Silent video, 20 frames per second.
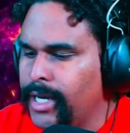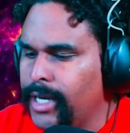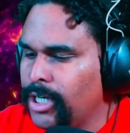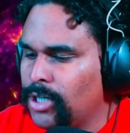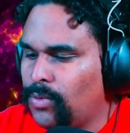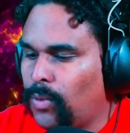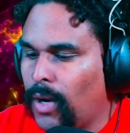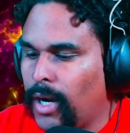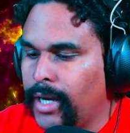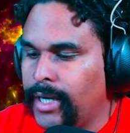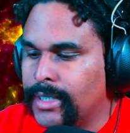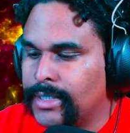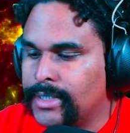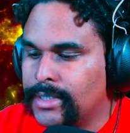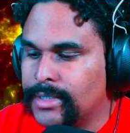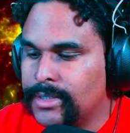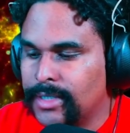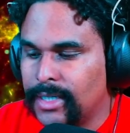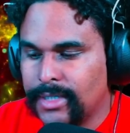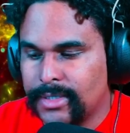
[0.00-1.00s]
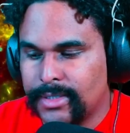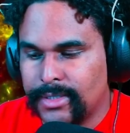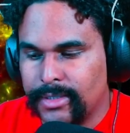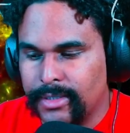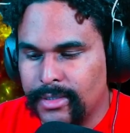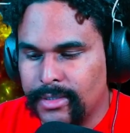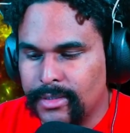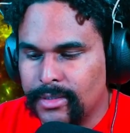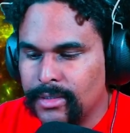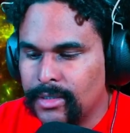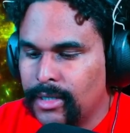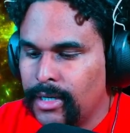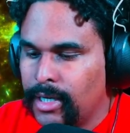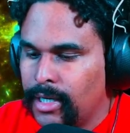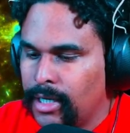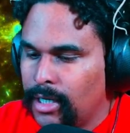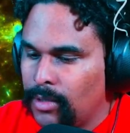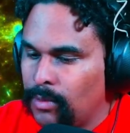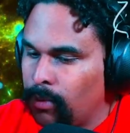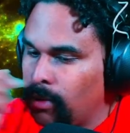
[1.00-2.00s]
quiet and isolated.
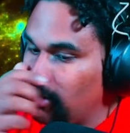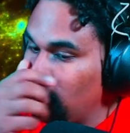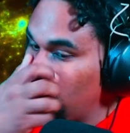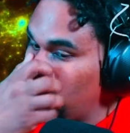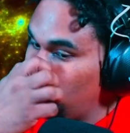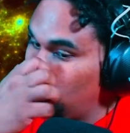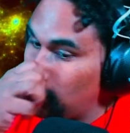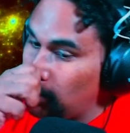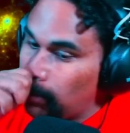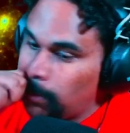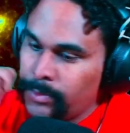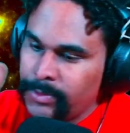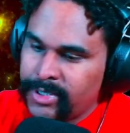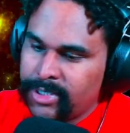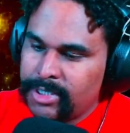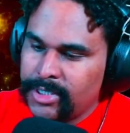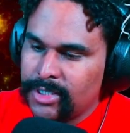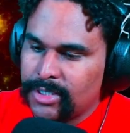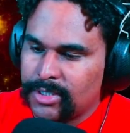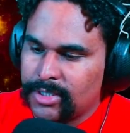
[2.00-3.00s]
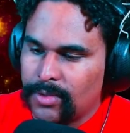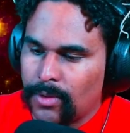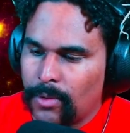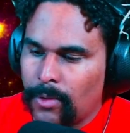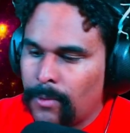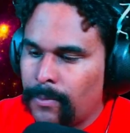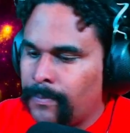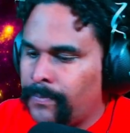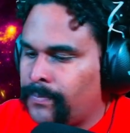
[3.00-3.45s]
Rarely would we see a soul.